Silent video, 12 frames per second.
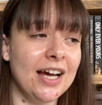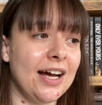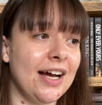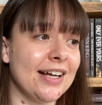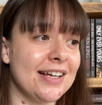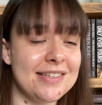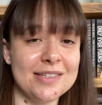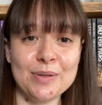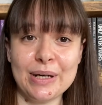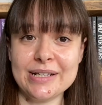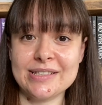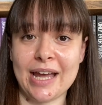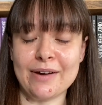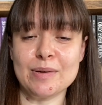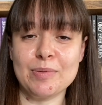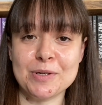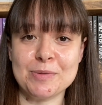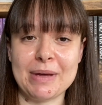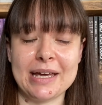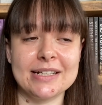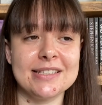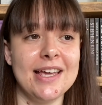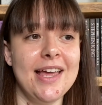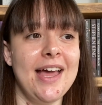because it's quite a scary
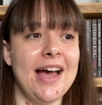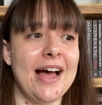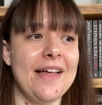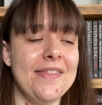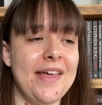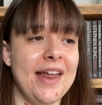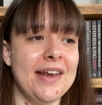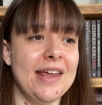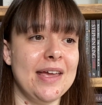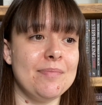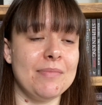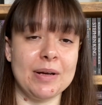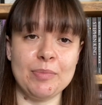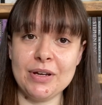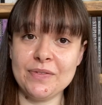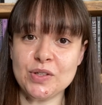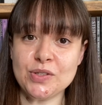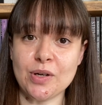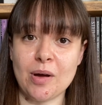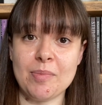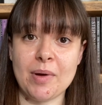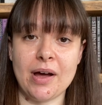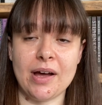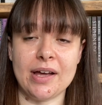prospect. And then in my previous job,
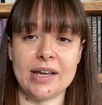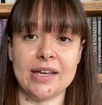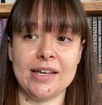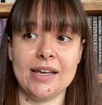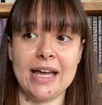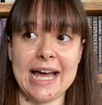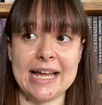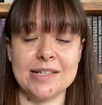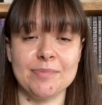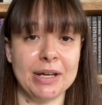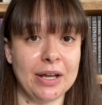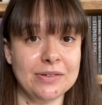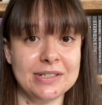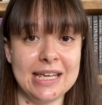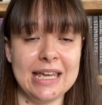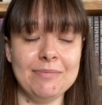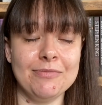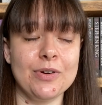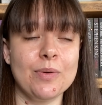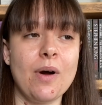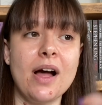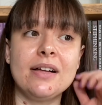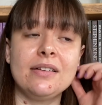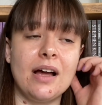I had my own team for a
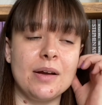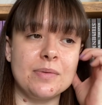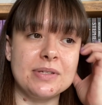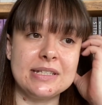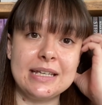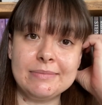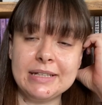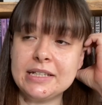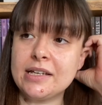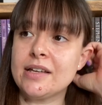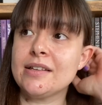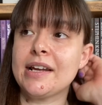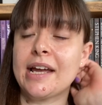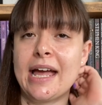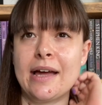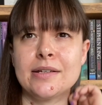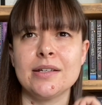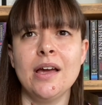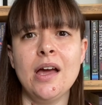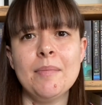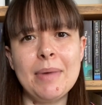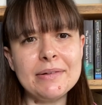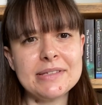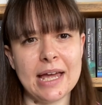while. I was a team leader and I had
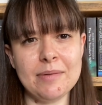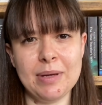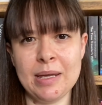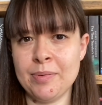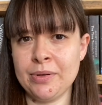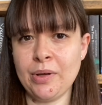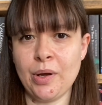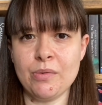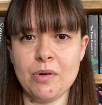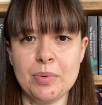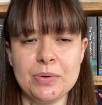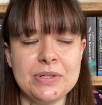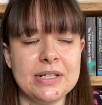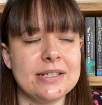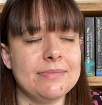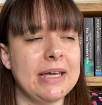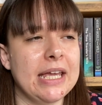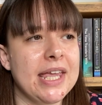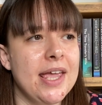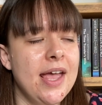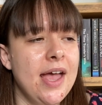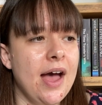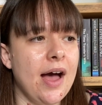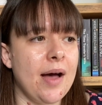about 10 people who were reporting to me,
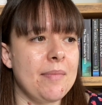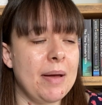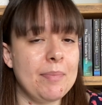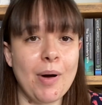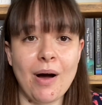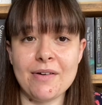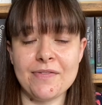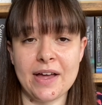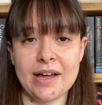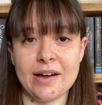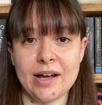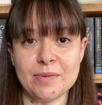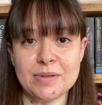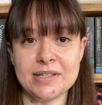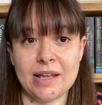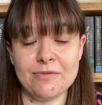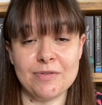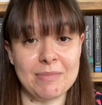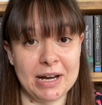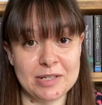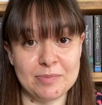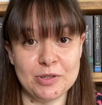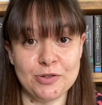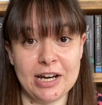and part of that I was sent for
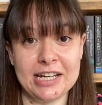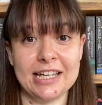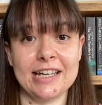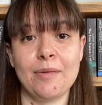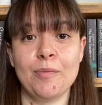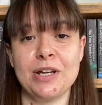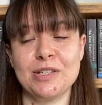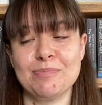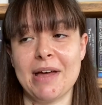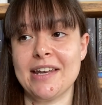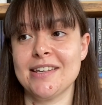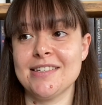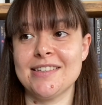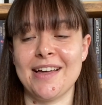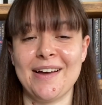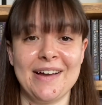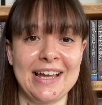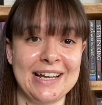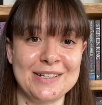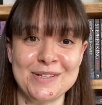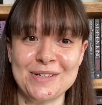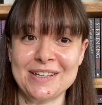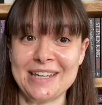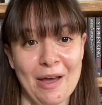management training, which meant that I had to
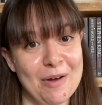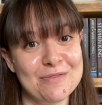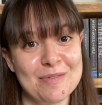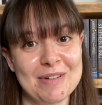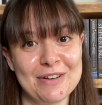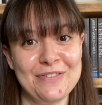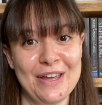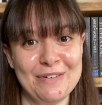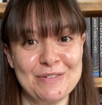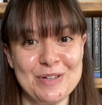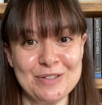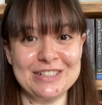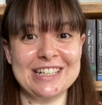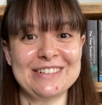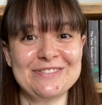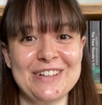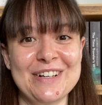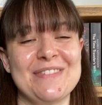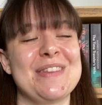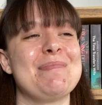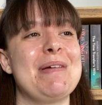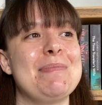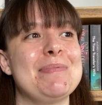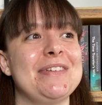get over my fear of talking in front of other
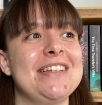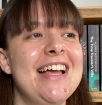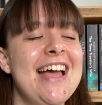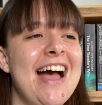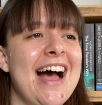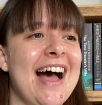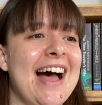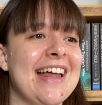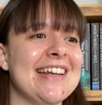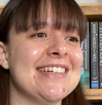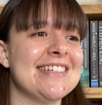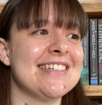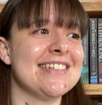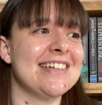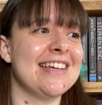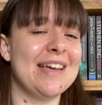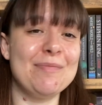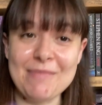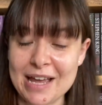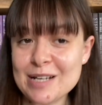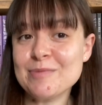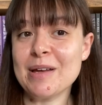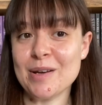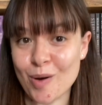people, and it made
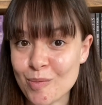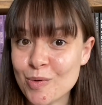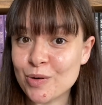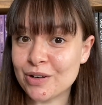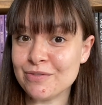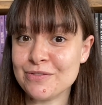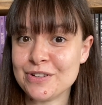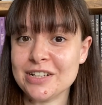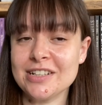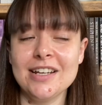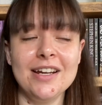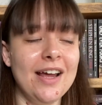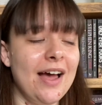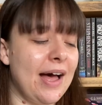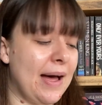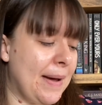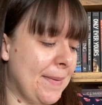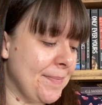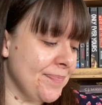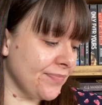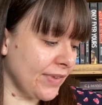me a lot more confident. And